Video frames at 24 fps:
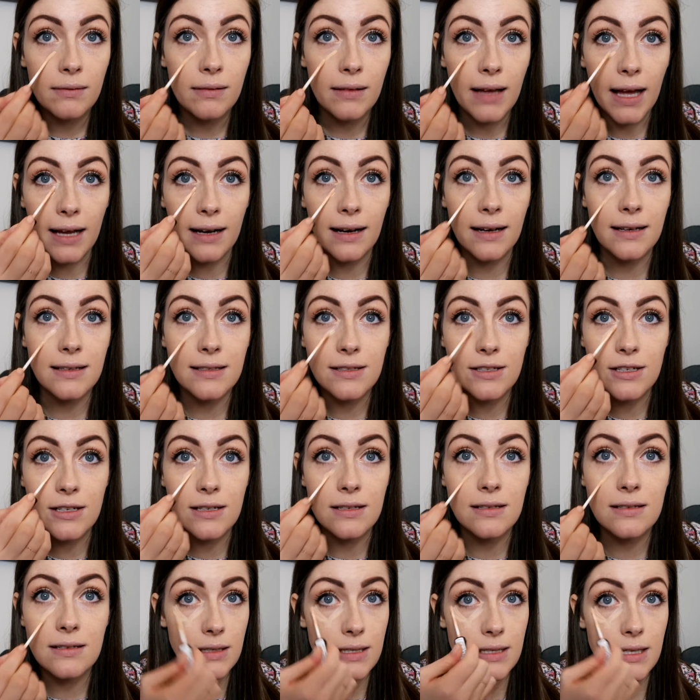hey, let's
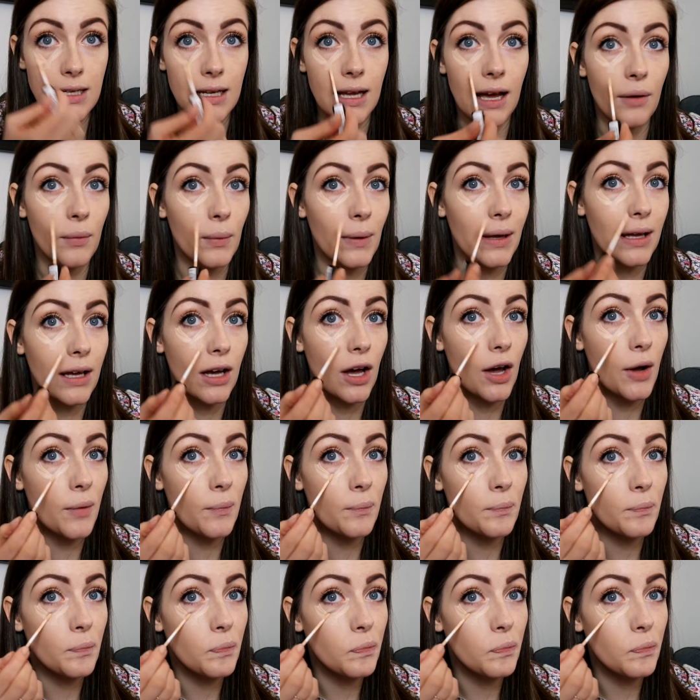just see how we go.